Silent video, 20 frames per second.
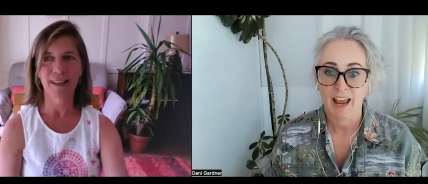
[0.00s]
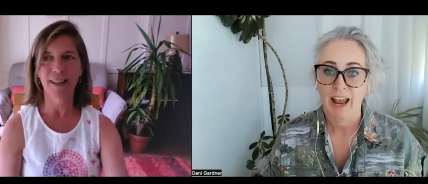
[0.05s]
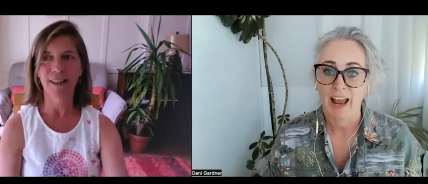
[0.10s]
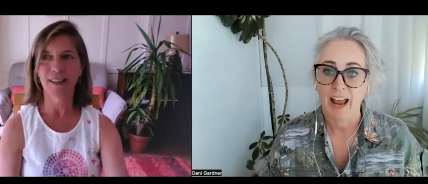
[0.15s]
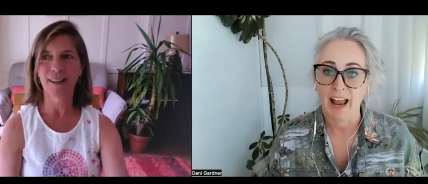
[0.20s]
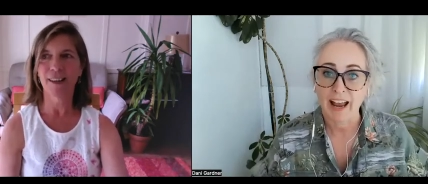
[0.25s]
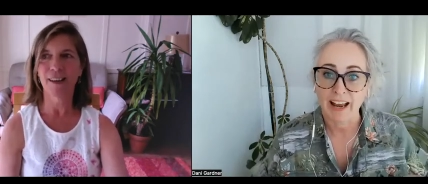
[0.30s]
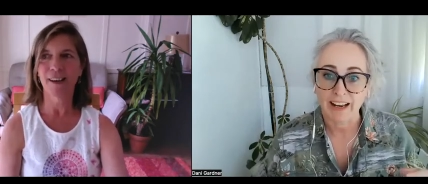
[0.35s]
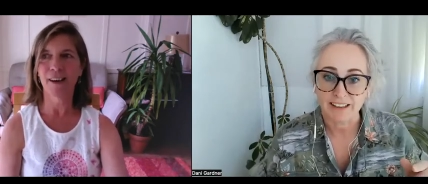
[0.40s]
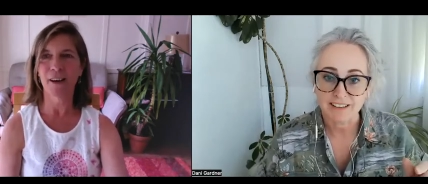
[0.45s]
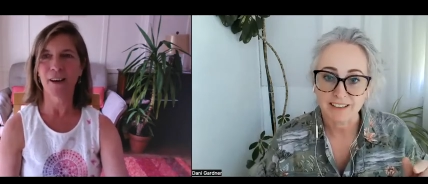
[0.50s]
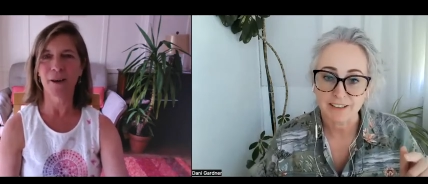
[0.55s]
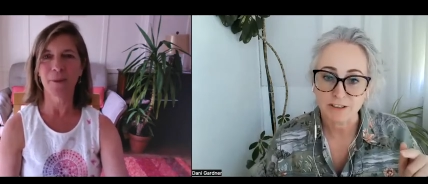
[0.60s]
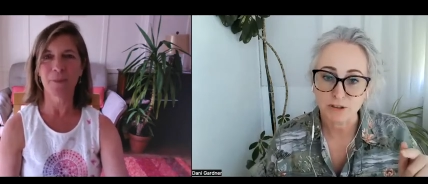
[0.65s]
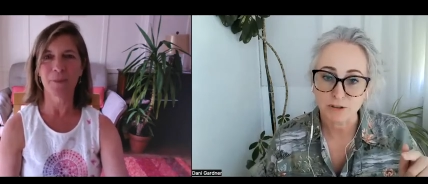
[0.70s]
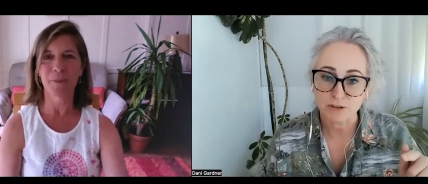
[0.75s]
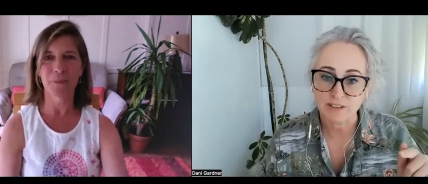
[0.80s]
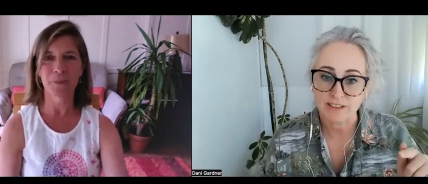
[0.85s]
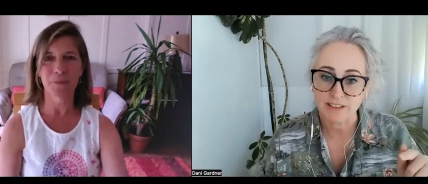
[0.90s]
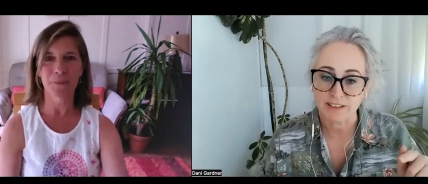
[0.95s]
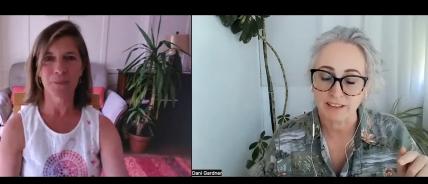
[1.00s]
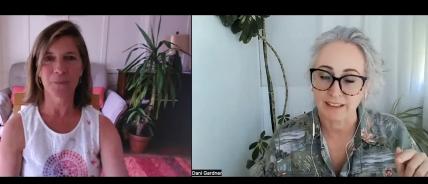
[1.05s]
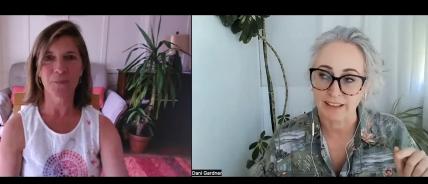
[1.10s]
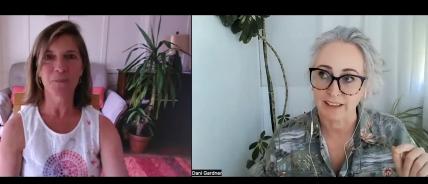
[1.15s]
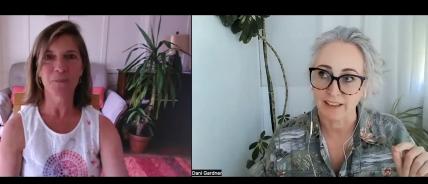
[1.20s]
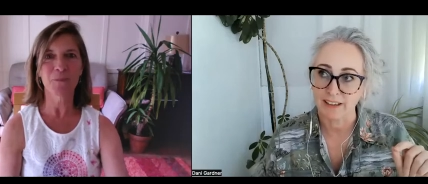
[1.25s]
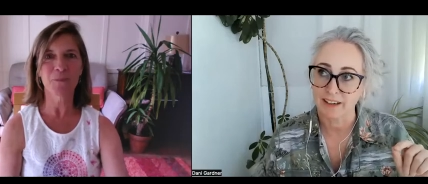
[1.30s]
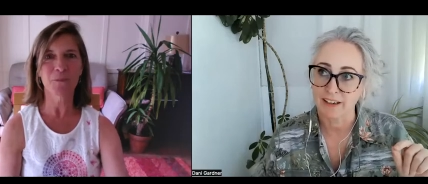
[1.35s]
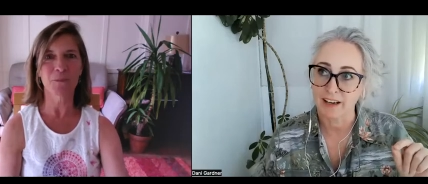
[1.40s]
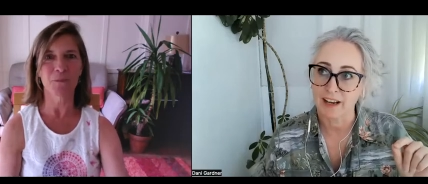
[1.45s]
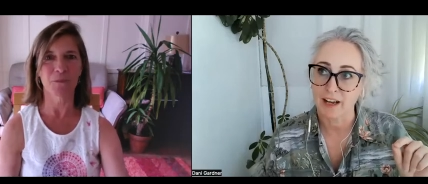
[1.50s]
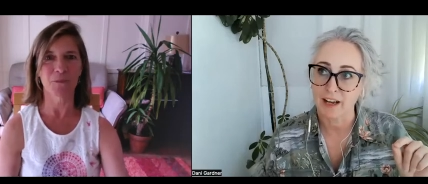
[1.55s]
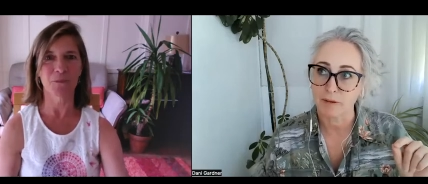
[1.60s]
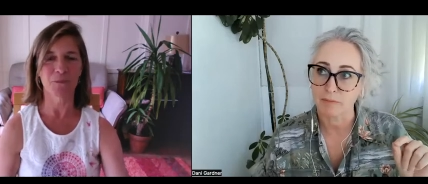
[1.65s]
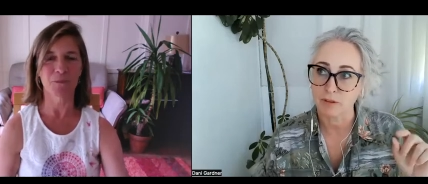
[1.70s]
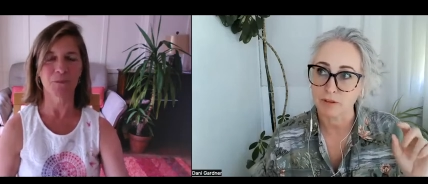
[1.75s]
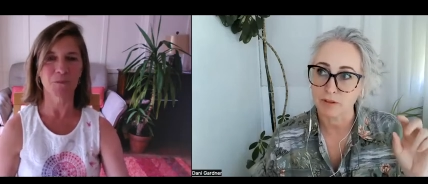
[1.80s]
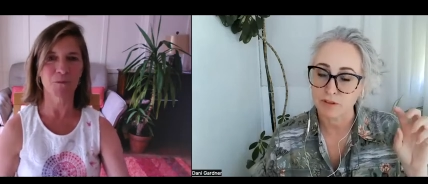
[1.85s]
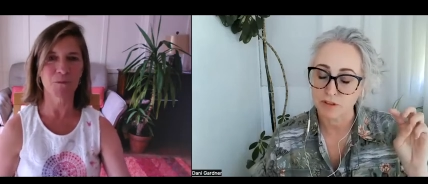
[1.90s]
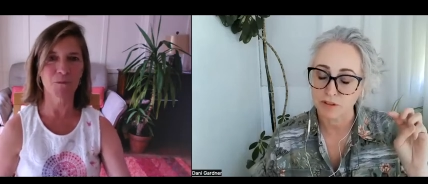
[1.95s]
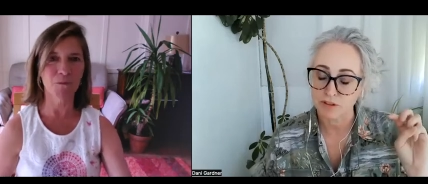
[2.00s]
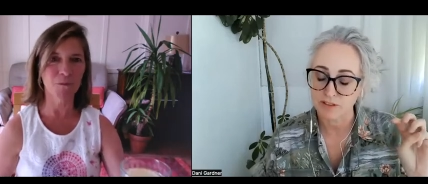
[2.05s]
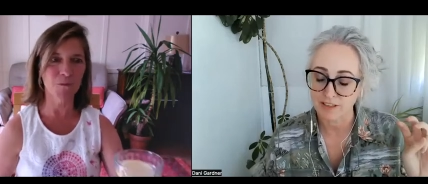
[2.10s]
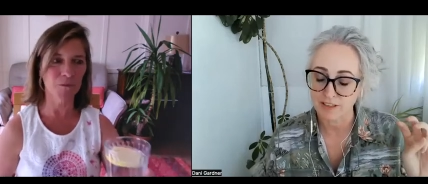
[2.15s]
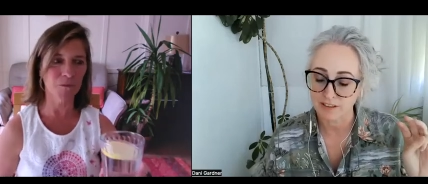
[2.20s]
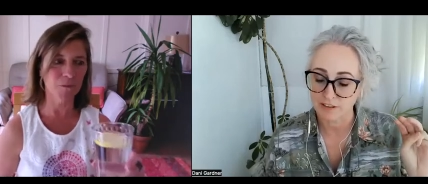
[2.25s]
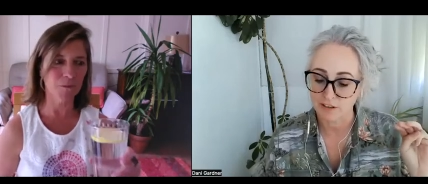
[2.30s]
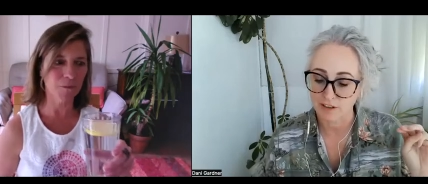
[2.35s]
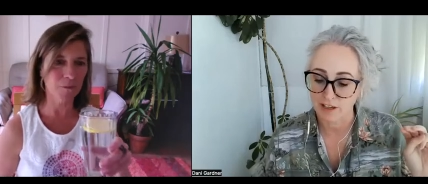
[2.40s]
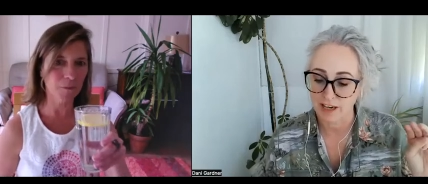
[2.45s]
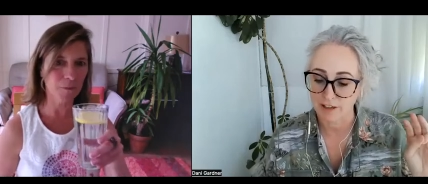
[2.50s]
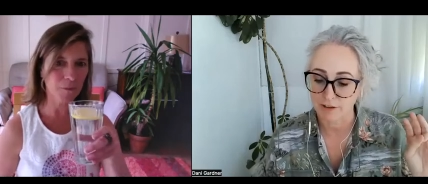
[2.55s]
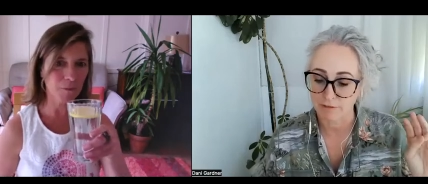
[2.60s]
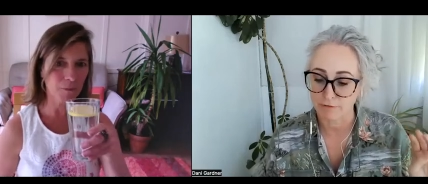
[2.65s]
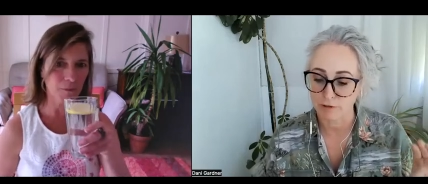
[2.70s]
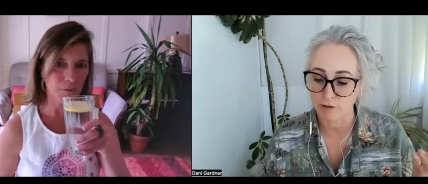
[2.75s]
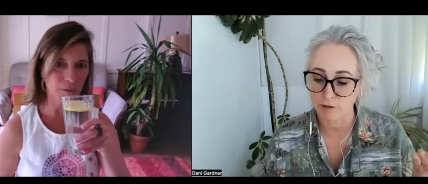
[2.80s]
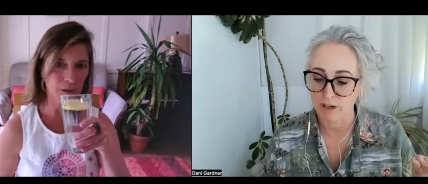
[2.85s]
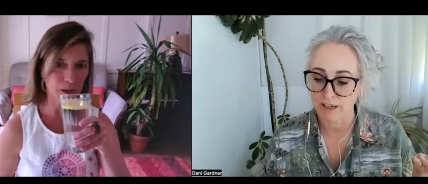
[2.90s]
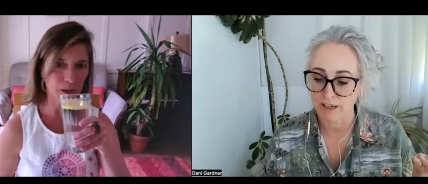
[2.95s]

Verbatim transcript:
Speaker 1: And yeah. interestingly, because um, you said you had a few